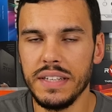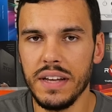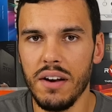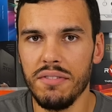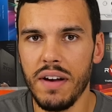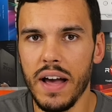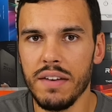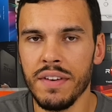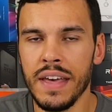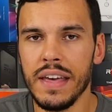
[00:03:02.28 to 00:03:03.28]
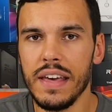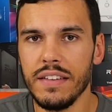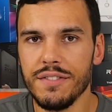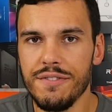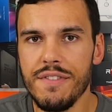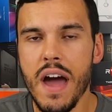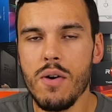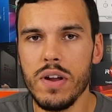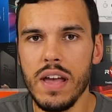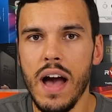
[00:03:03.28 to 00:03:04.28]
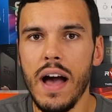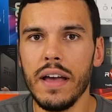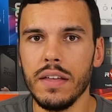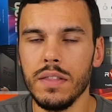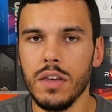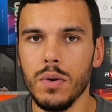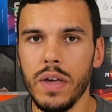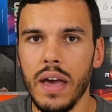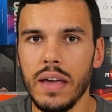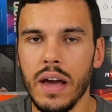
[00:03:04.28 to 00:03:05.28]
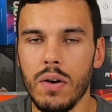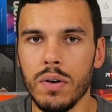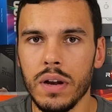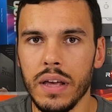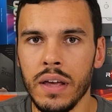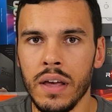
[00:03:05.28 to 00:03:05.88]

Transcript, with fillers: DDR5 is very high in the UK currently,